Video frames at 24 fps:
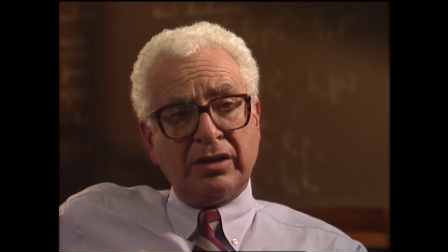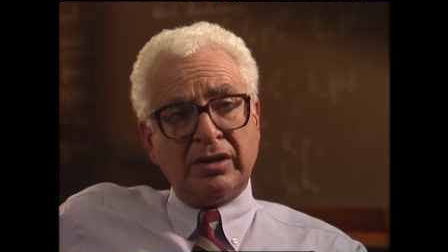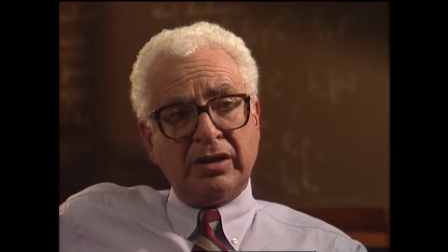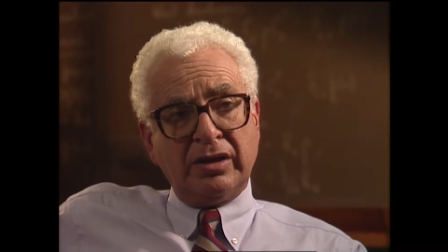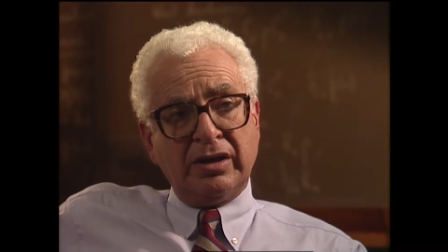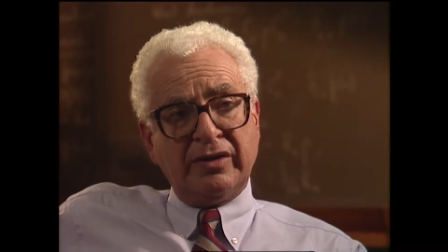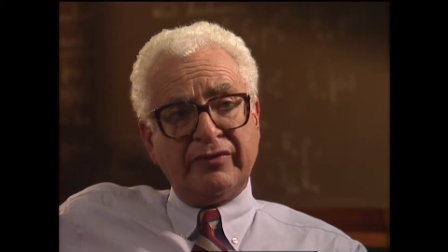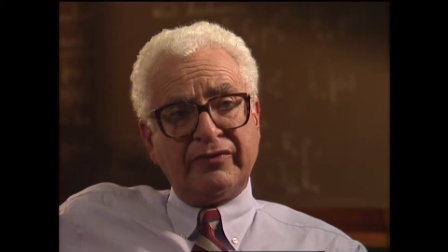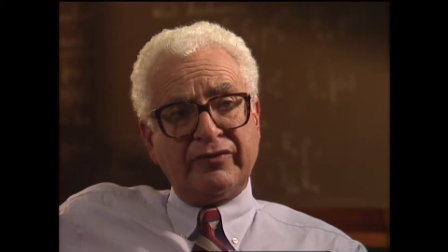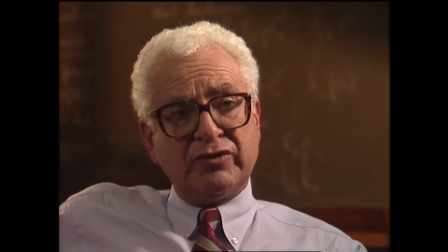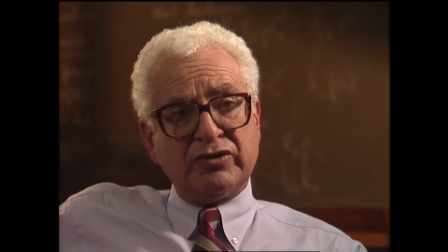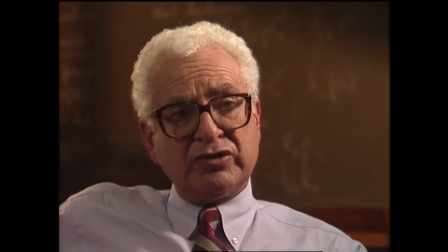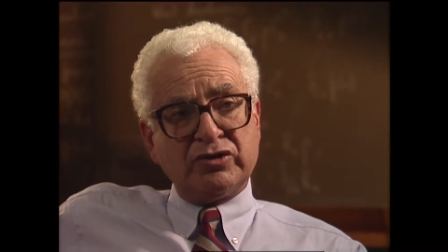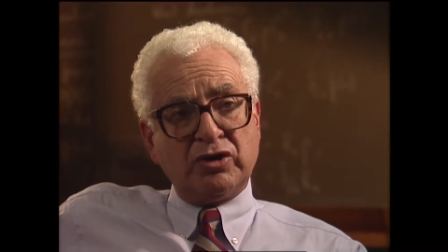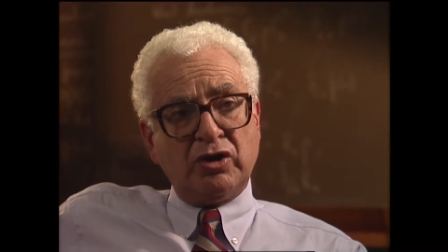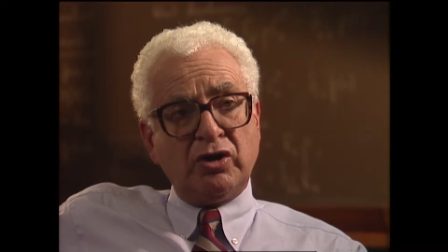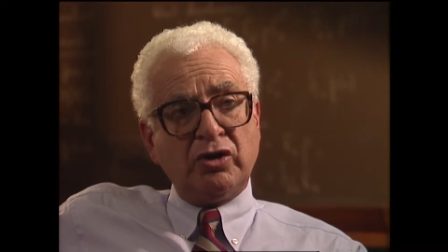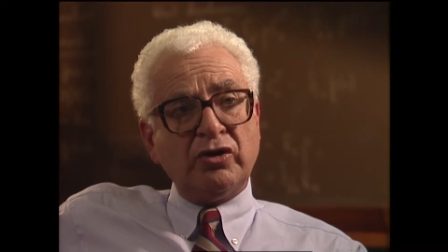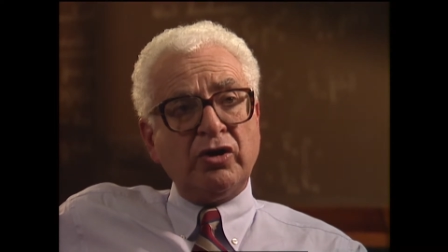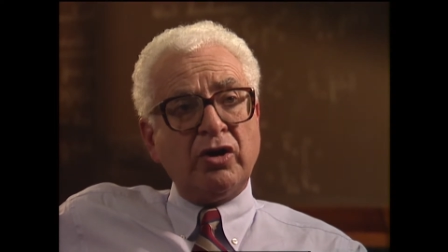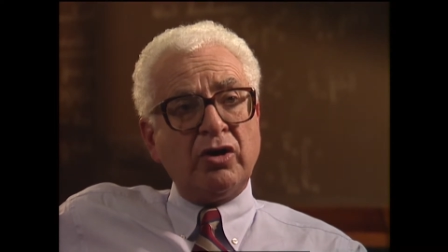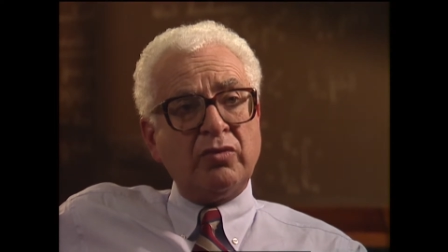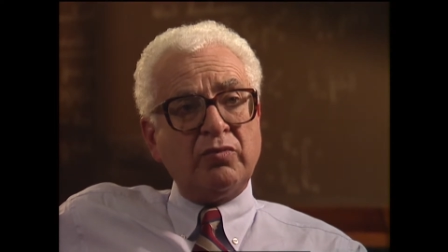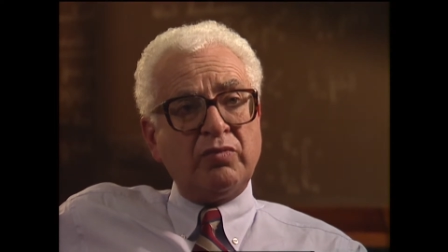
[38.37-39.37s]
And of course,
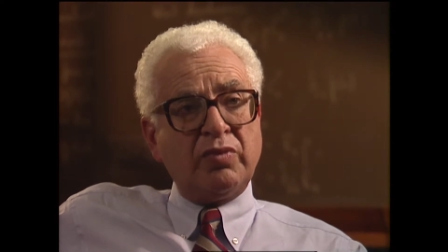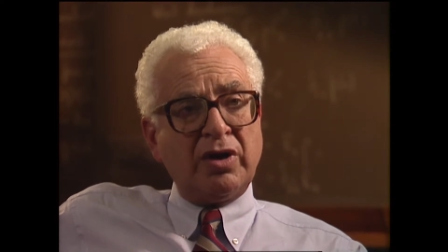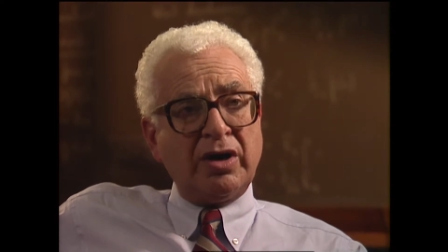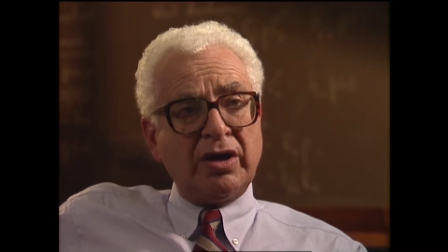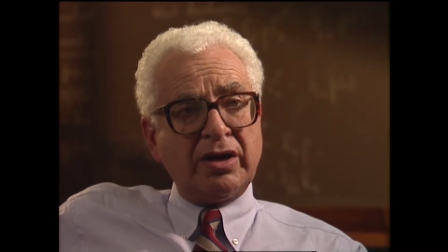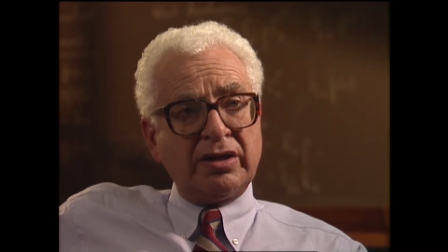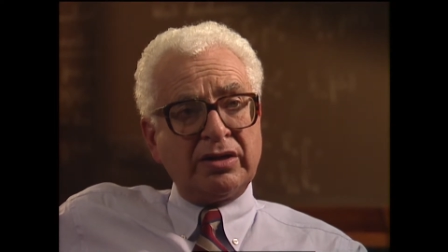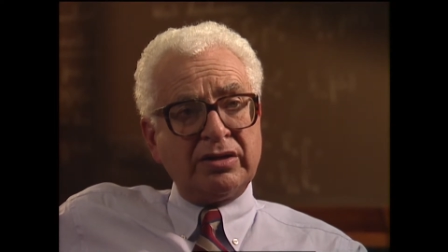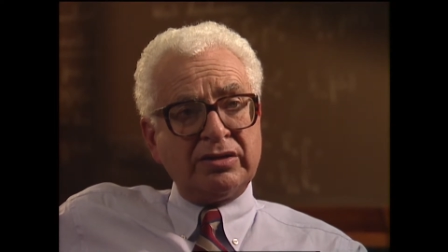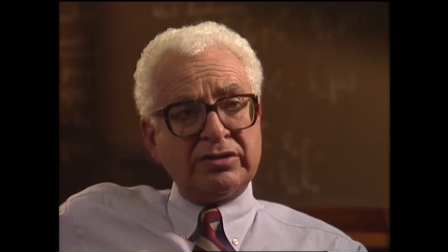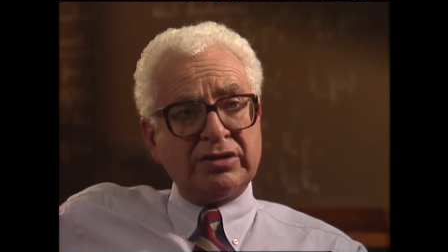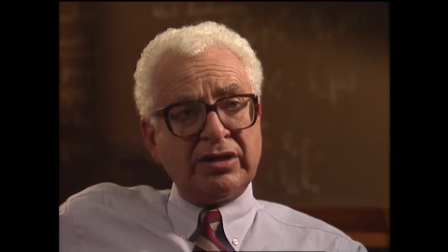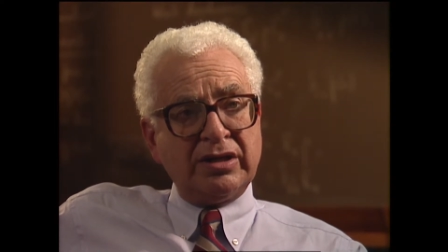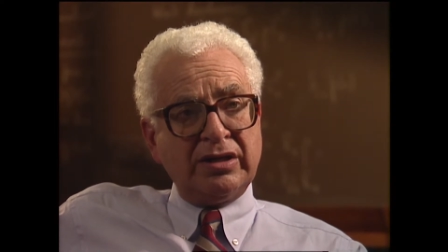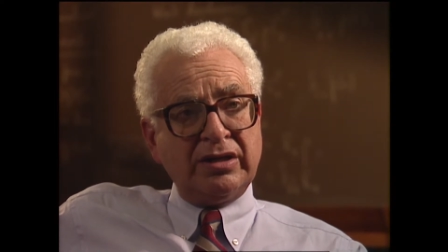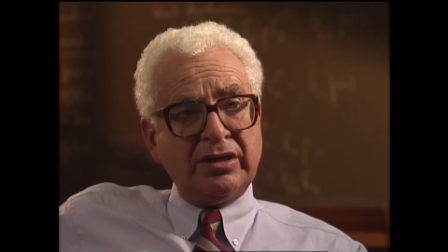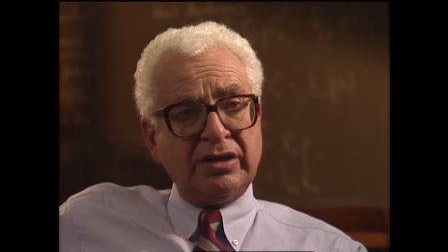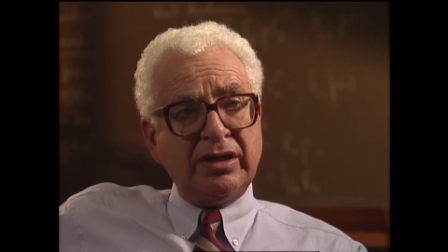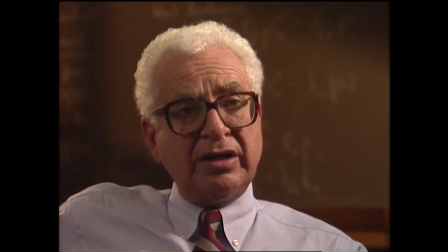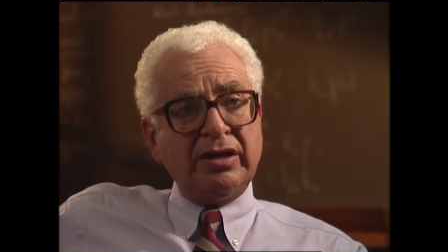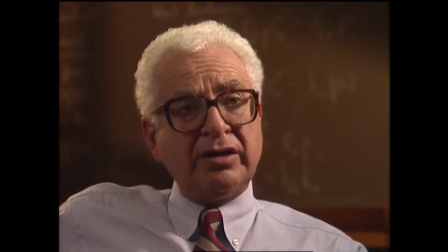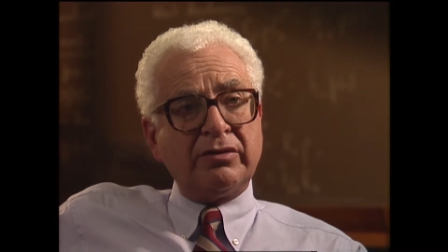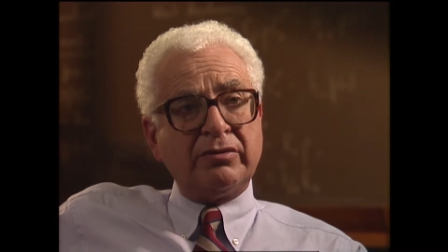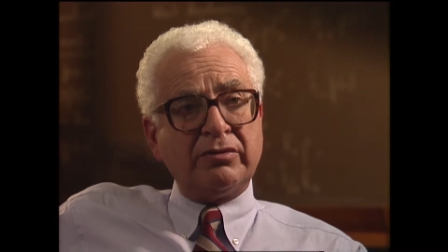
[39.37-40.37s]
all known particles had
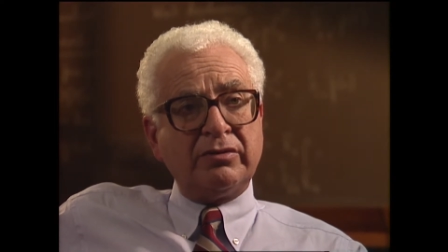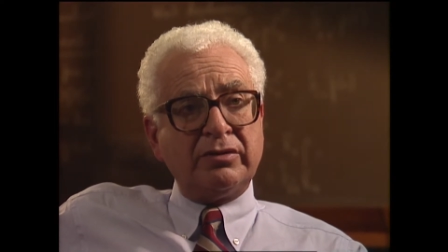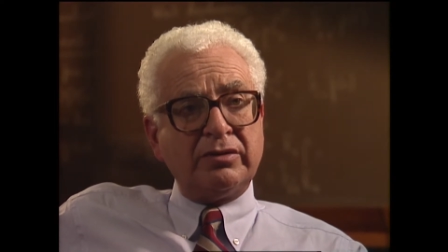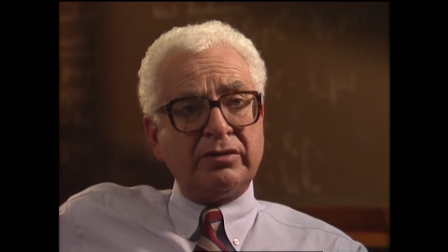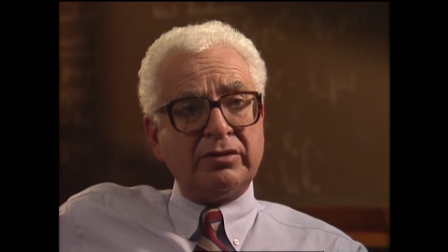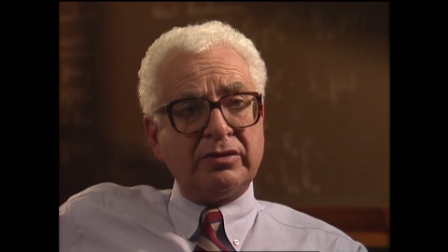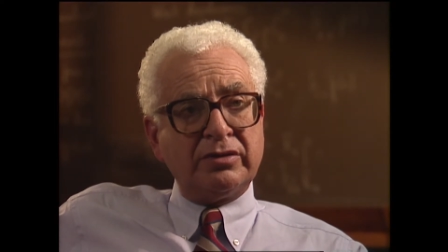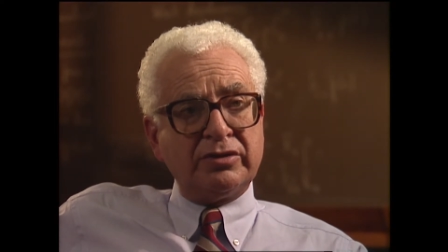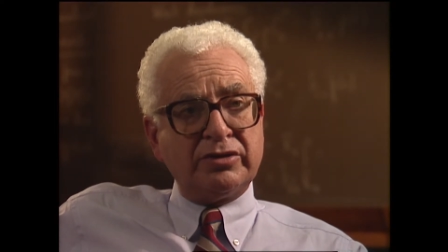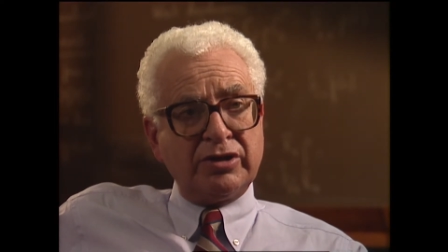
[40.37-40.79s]
integral